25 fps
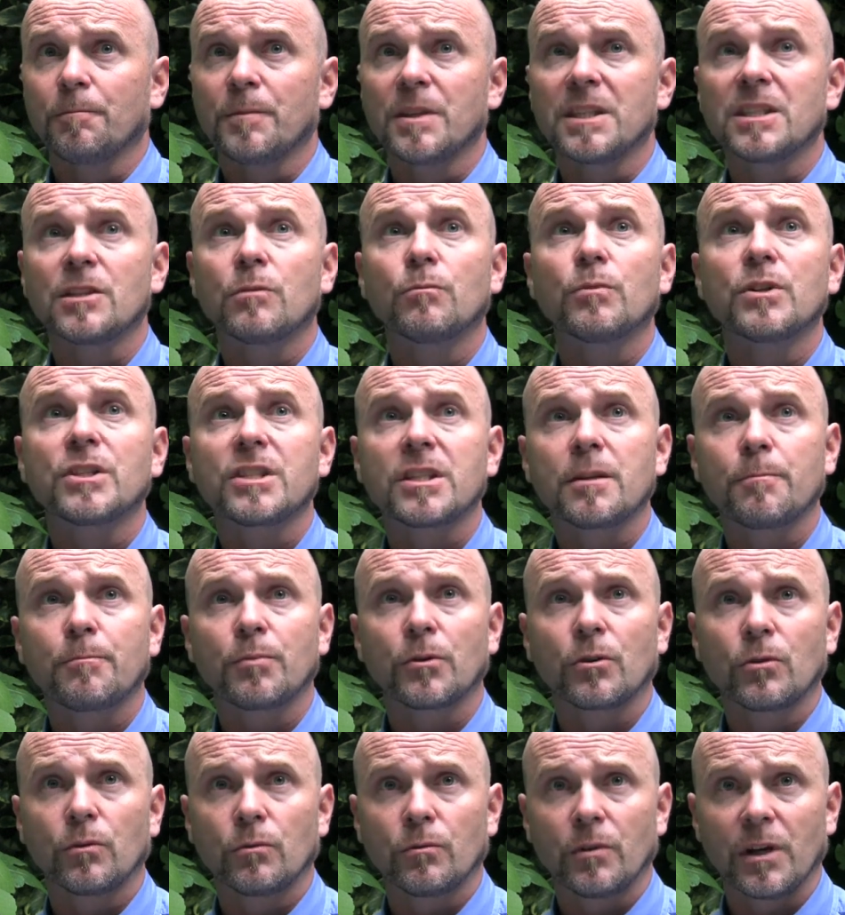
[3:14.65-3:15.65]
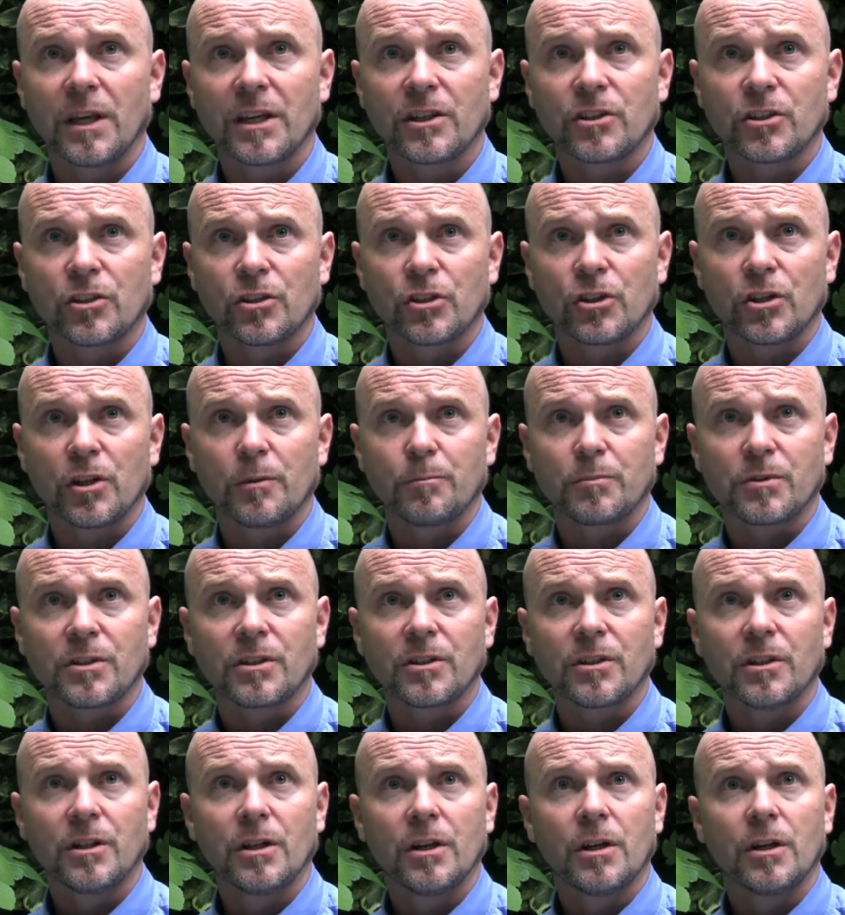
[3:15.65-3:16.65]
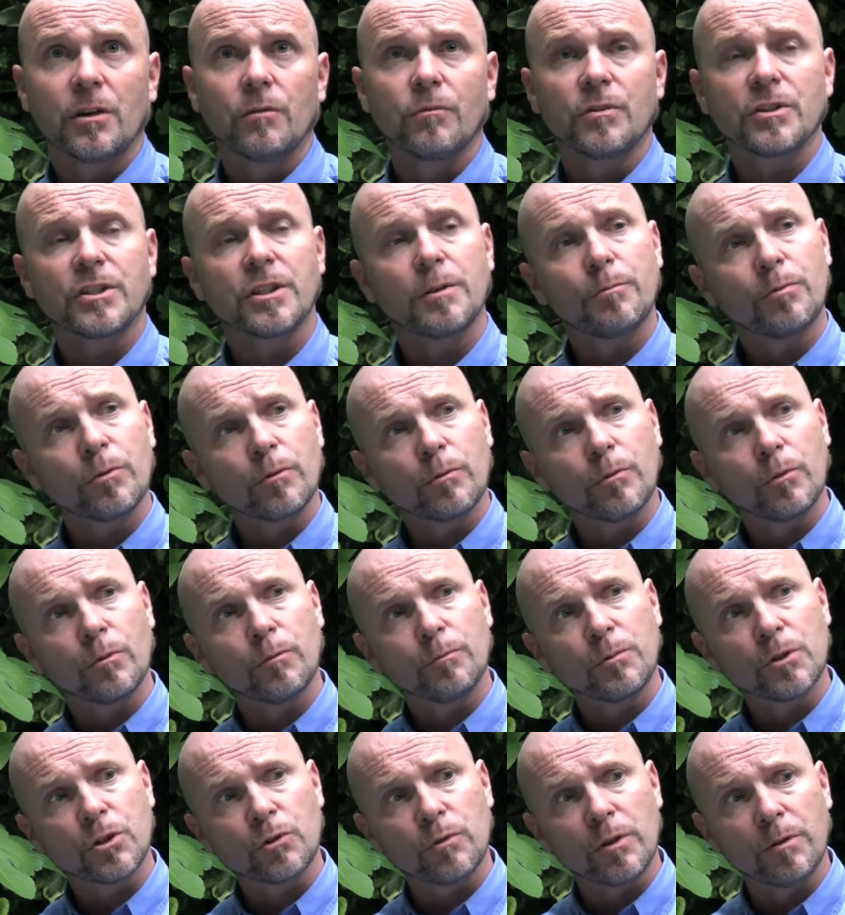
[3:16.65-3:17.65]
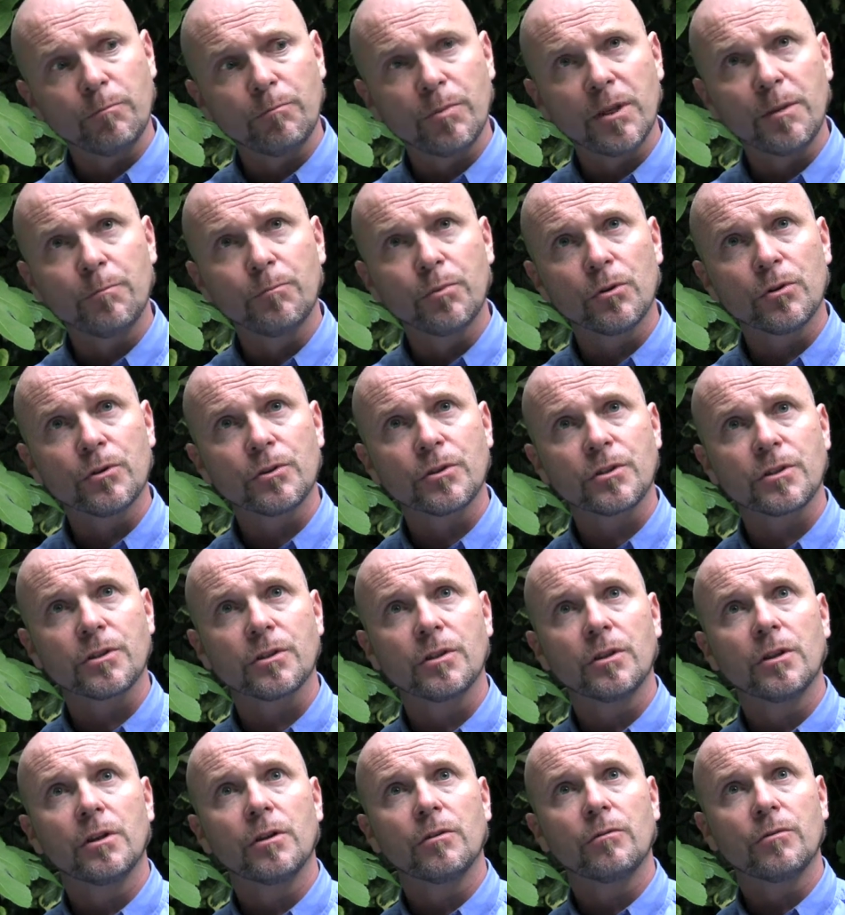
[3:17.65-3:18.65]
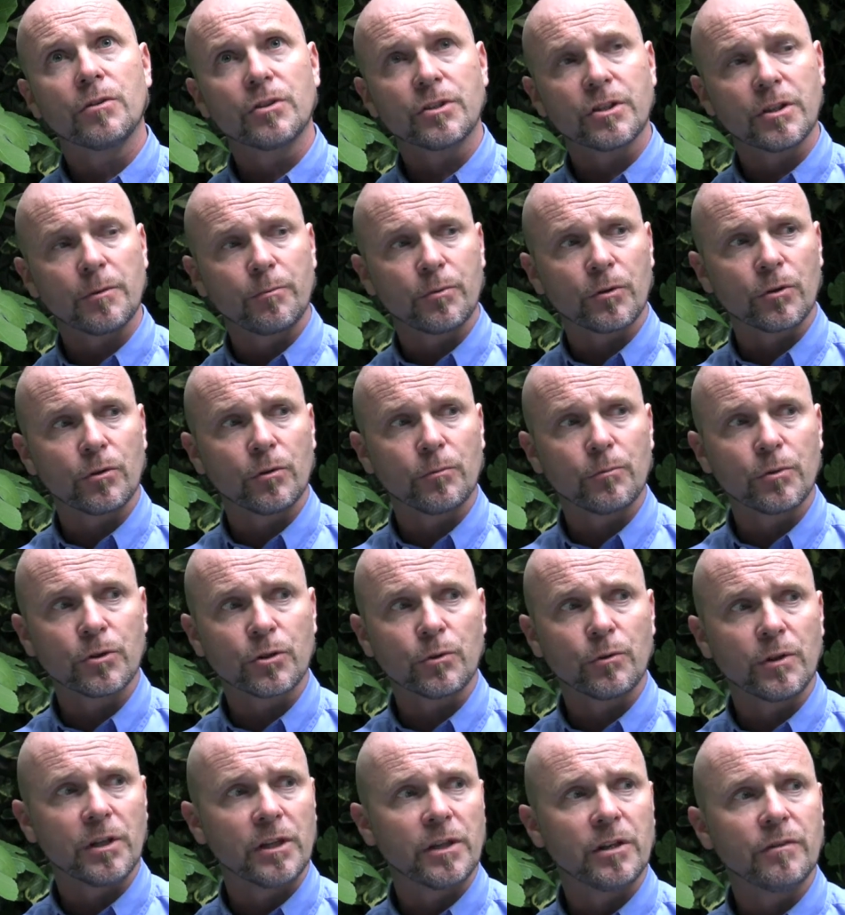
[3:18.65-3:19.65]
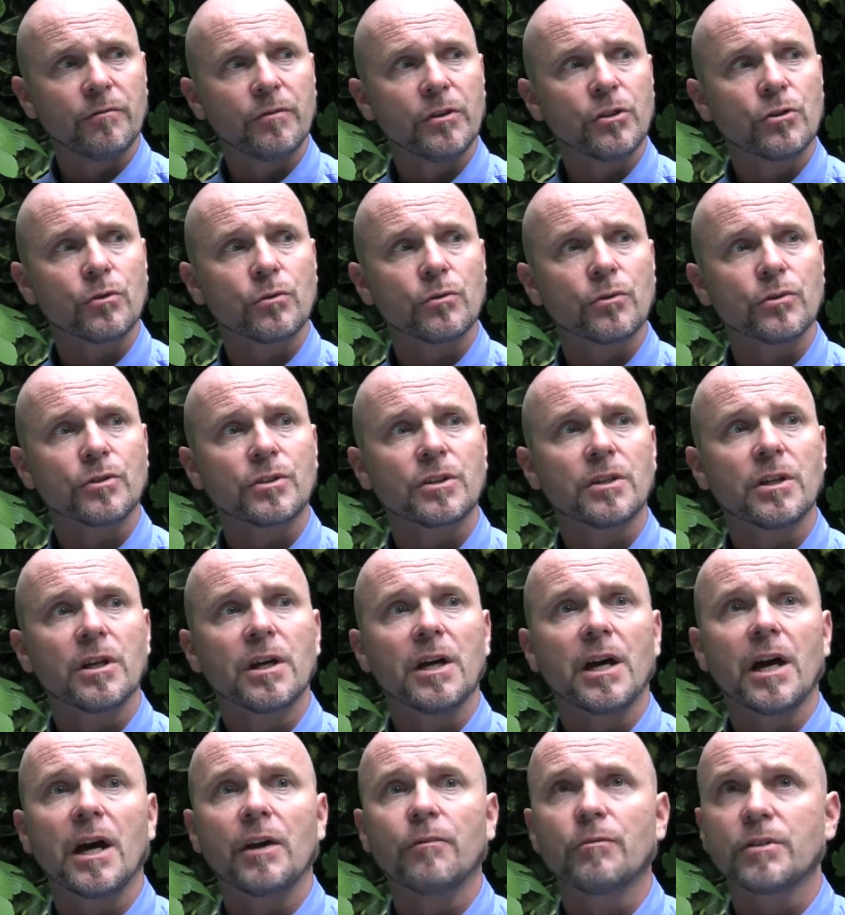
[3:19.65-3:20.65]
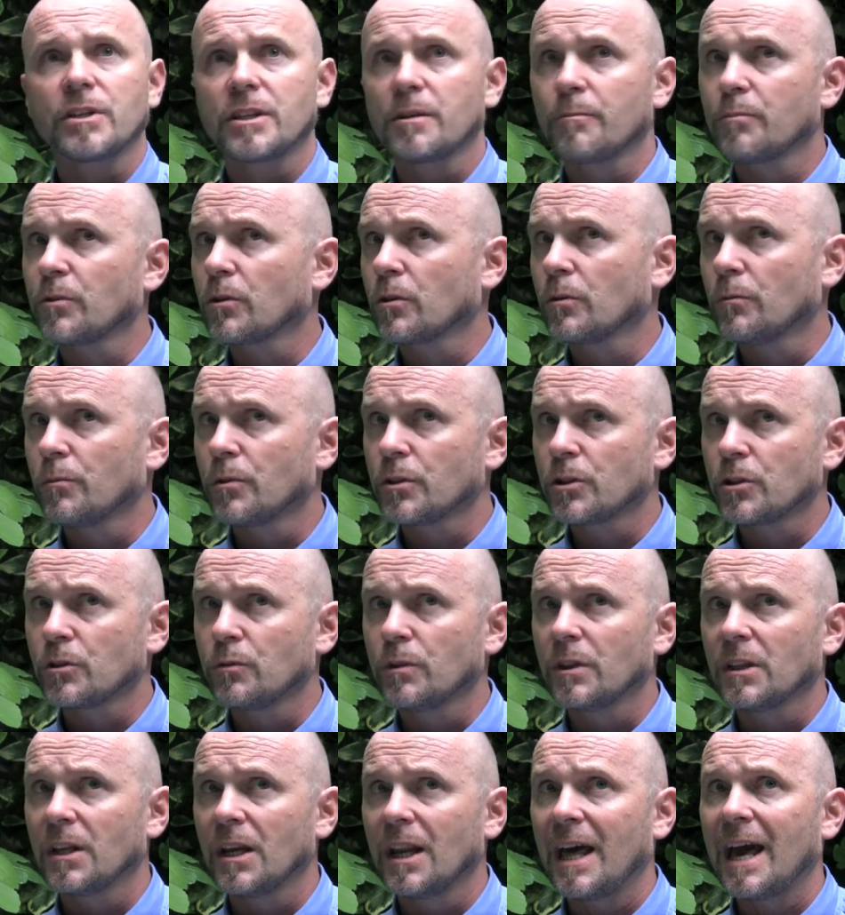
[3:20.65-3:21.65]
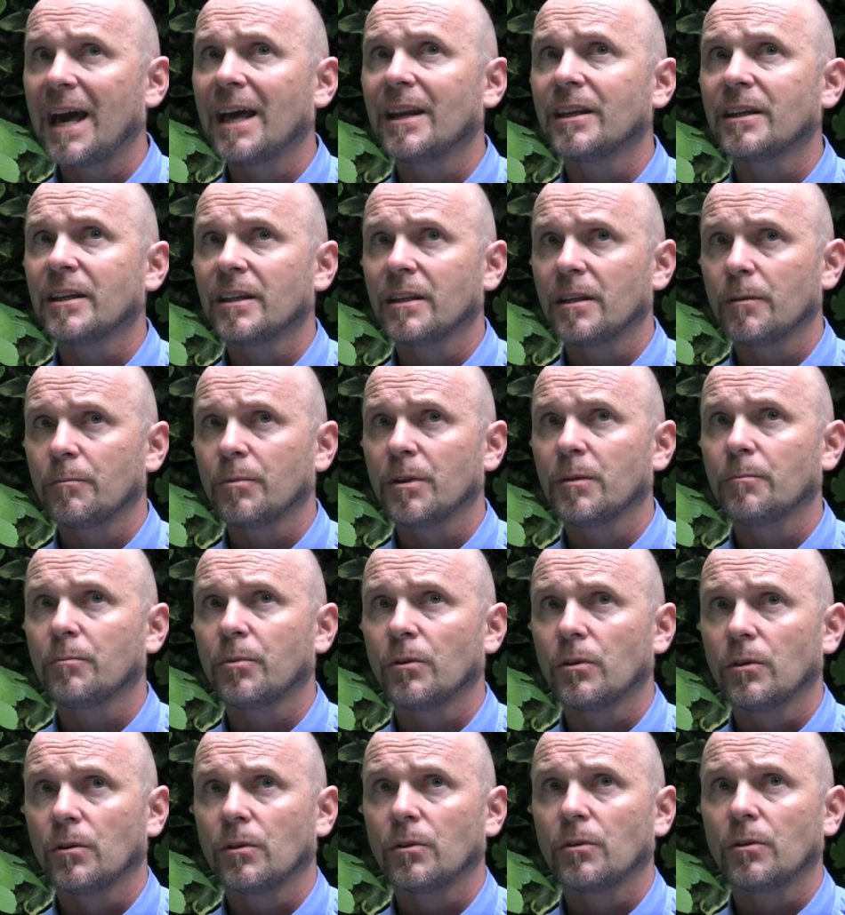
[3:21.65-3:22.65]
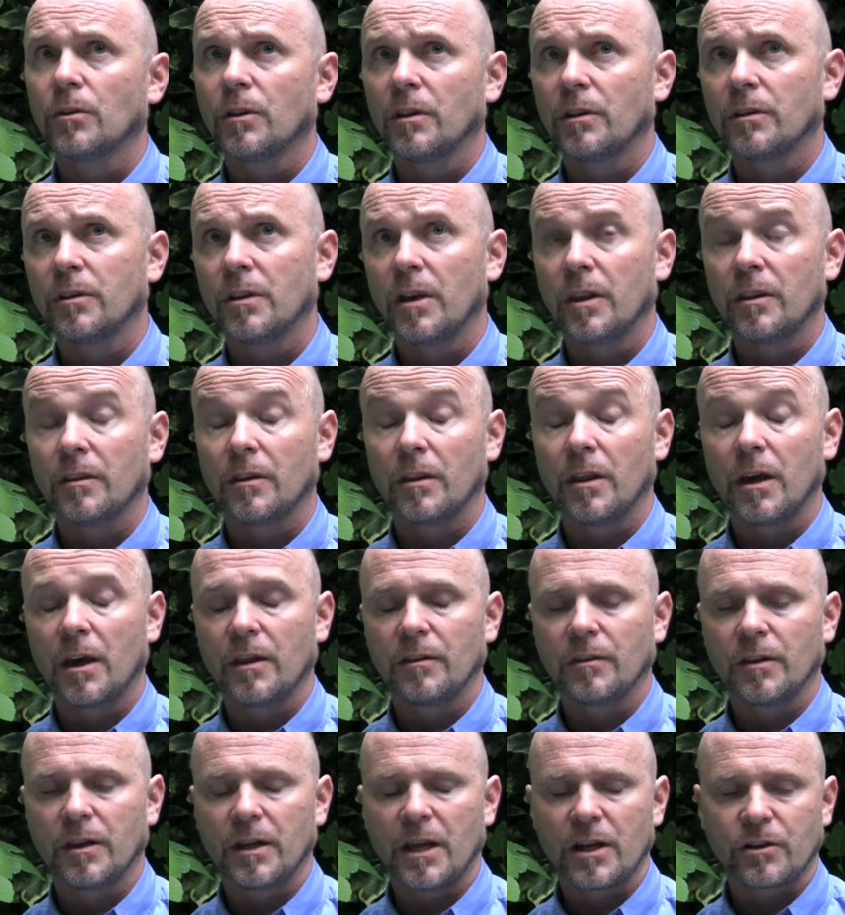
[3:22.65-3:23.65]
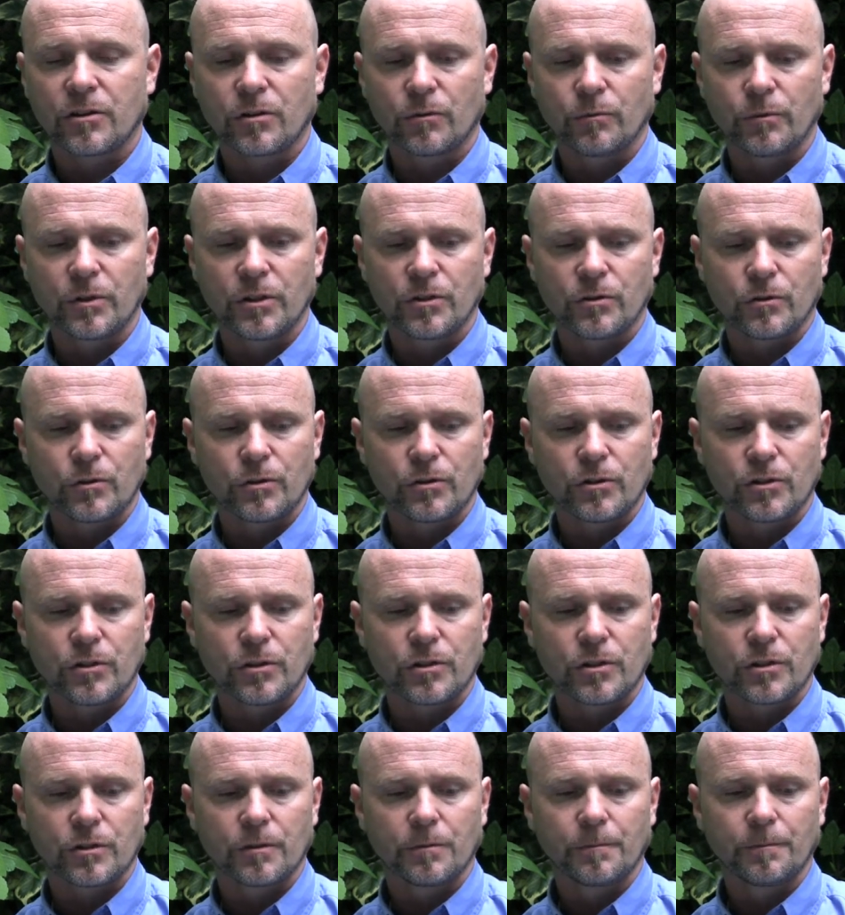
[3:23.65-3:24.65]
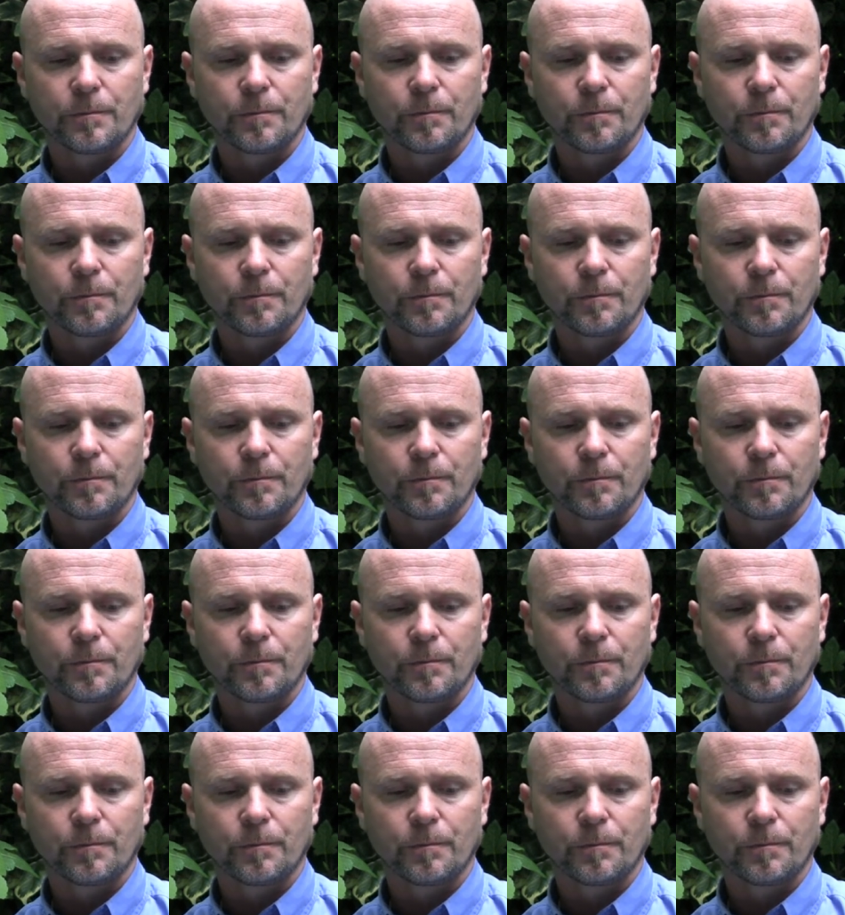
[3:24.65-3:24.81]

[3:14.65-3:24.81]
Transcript: It's a reciprocal relationships. Reciprocal between peoples, reciprocal between individuals, and reciprocal between the land and the people and the natural resources.